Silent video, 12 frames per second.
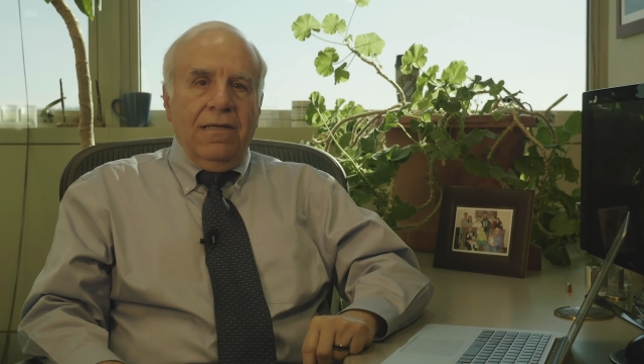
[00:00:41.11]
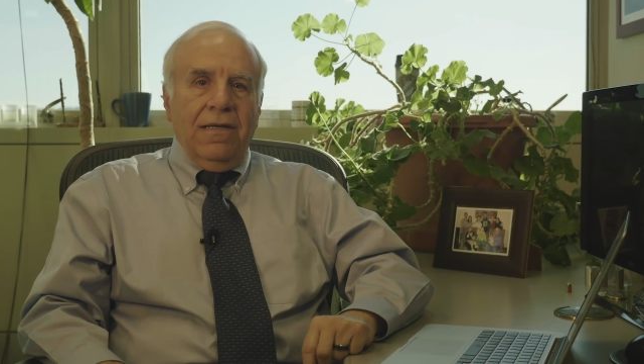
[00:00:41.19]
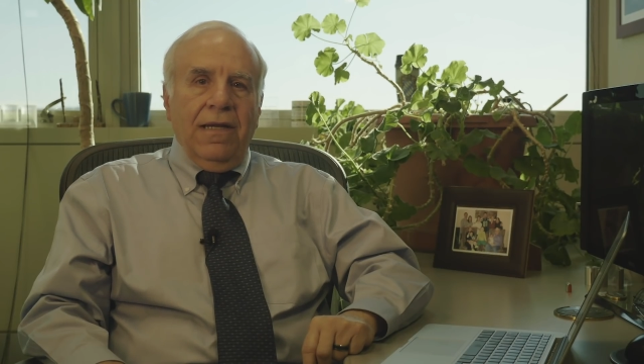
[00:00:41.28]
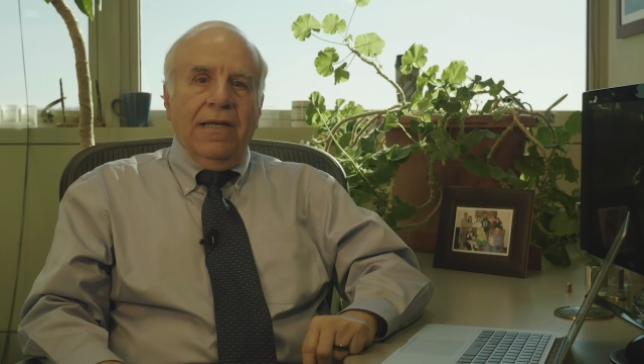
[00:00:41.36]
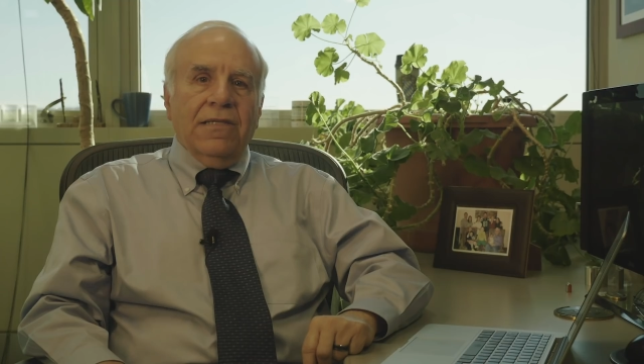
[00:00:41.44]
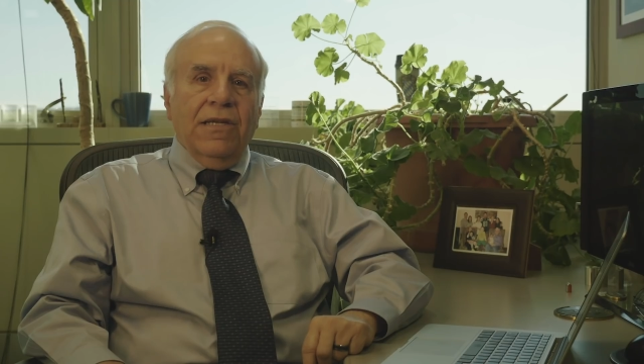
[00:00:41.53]

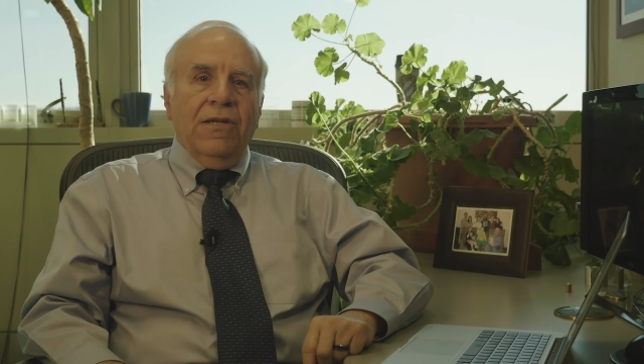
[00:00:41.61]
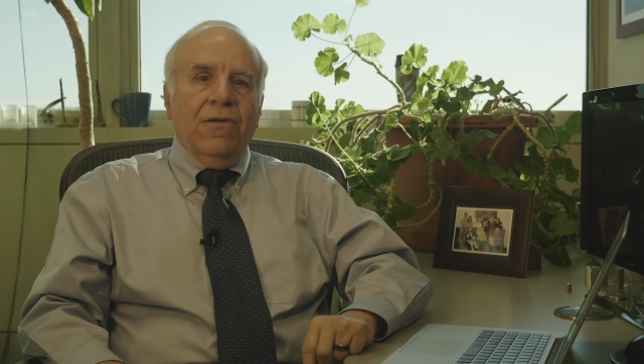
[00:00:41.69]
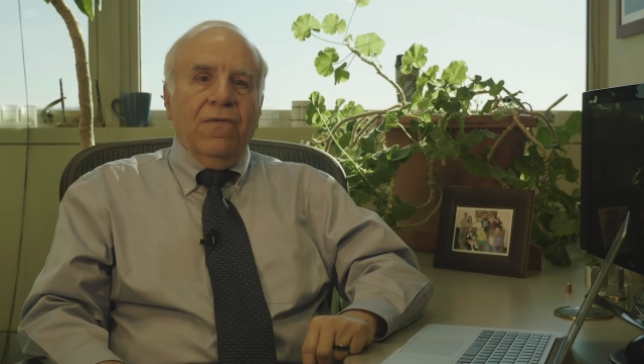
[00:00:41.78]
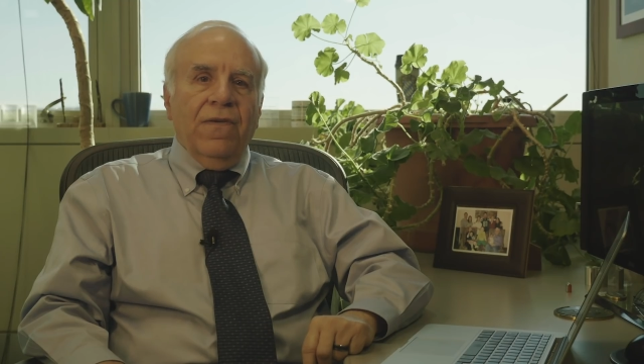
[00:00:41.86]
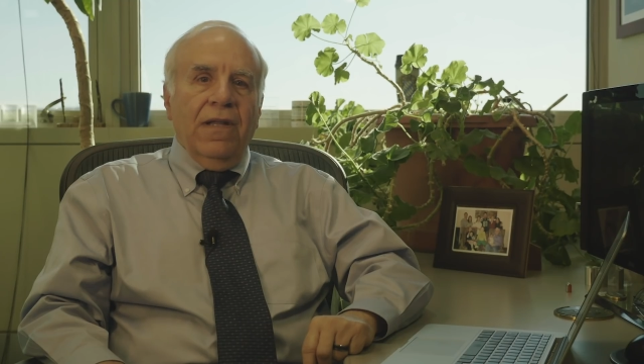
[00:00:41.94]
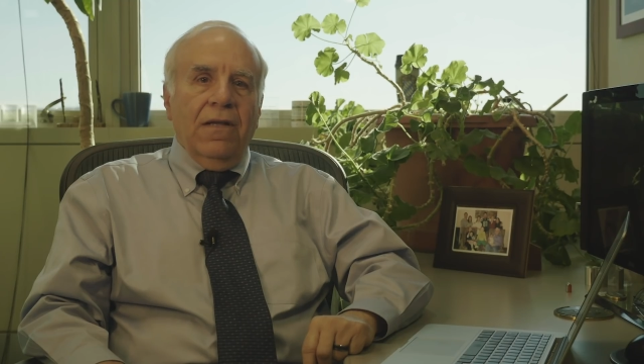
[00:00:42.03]
and a Senior
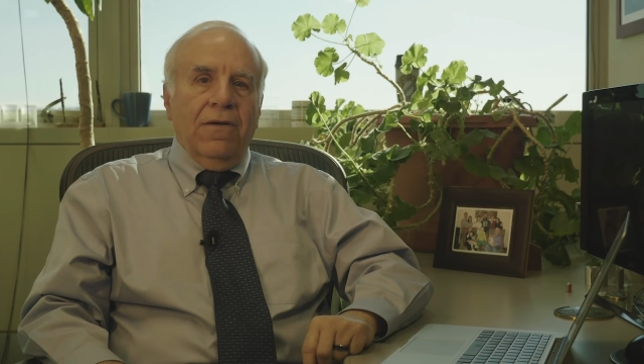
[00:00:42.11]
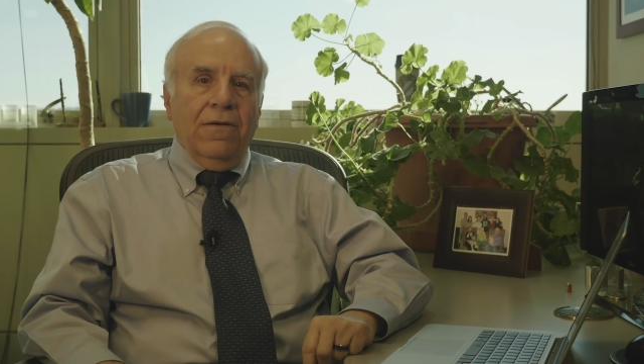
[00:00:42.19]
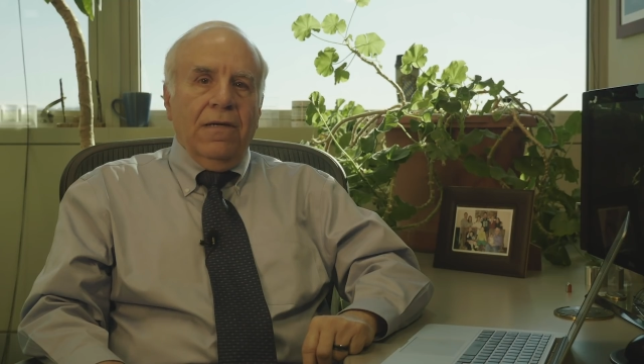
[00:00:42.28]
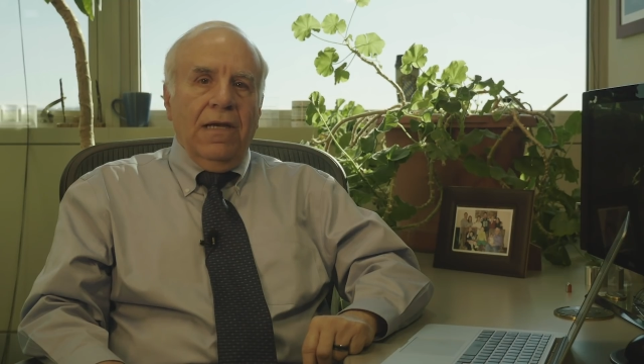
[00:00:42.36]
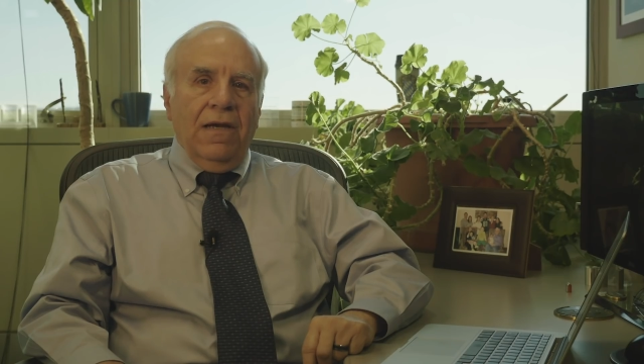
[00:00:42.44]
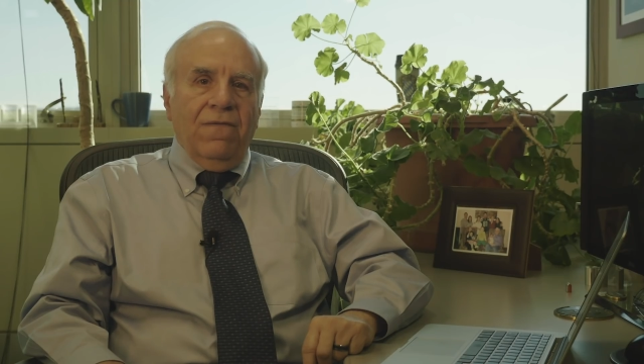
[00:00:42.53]
Fellow
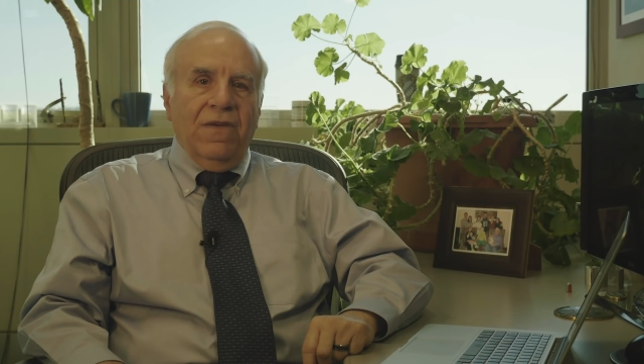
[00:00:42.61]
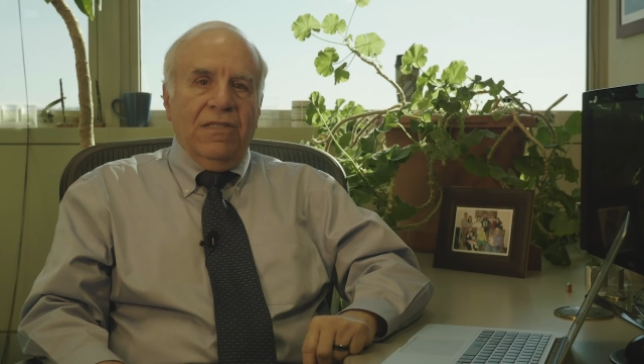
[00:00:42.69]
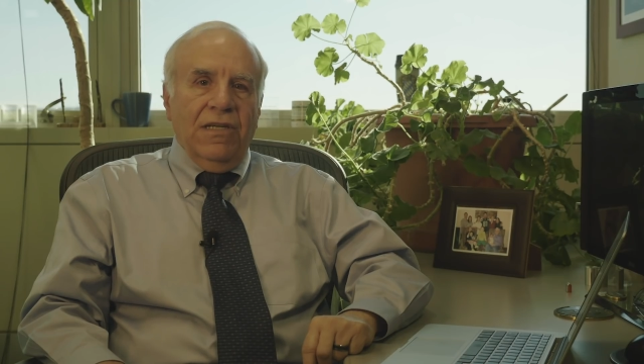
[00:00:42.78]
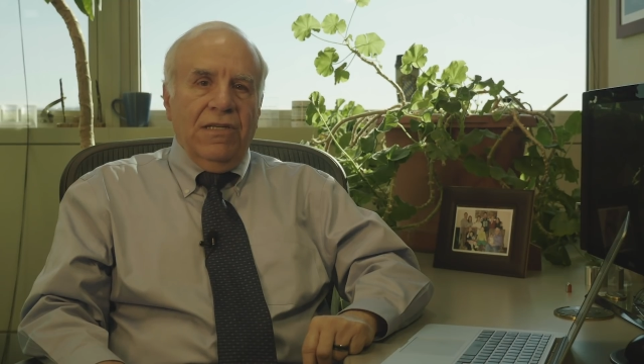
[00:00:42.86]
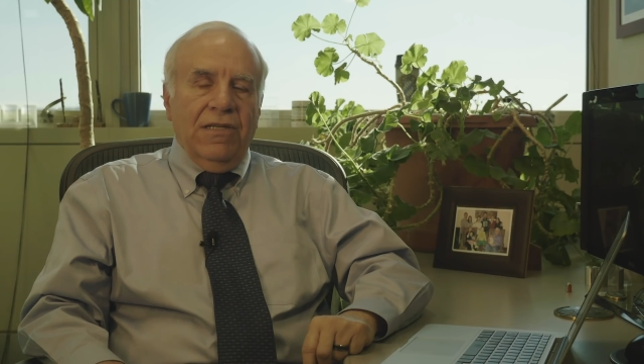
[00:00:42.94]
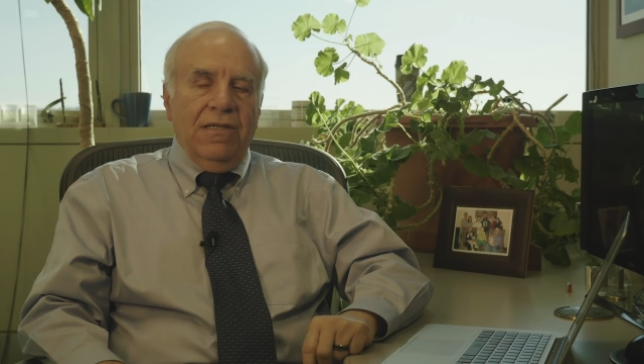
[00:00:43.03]
at
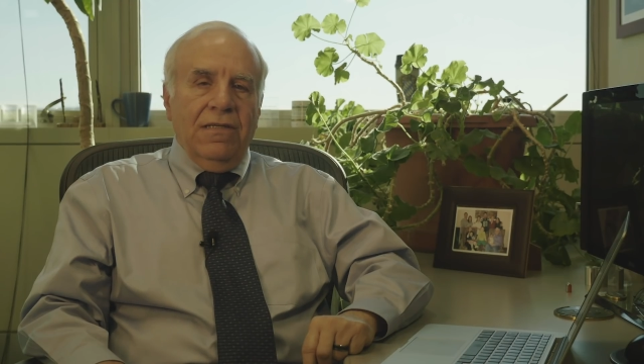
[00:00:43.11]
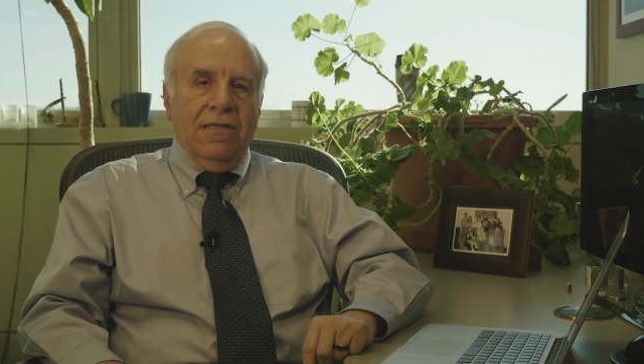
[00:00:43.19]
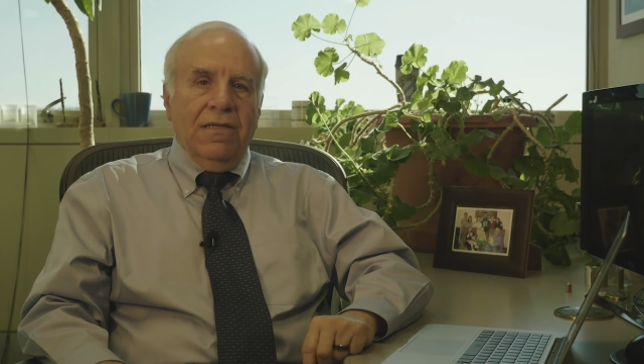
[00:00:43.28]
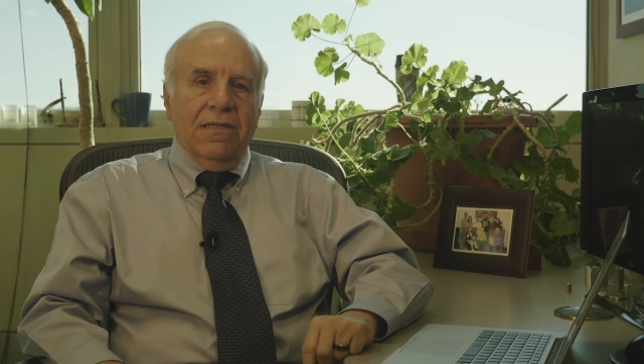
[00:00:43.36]
Physicians,